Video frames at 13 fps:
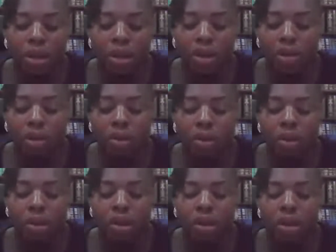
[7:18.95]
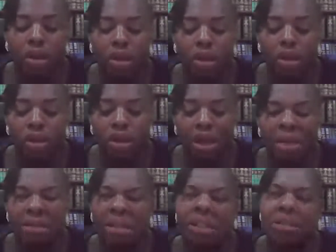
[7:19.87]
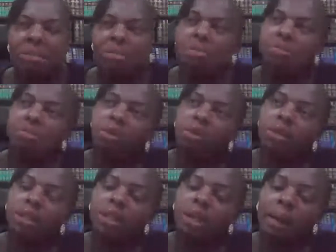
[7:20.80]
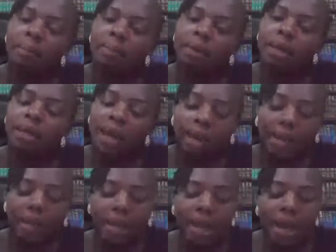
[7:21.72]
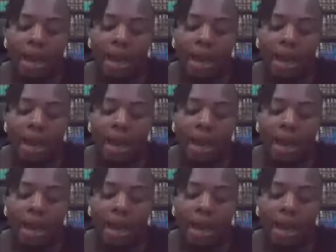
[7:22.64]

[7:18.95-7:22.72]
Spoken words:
You know, we can just note it can be like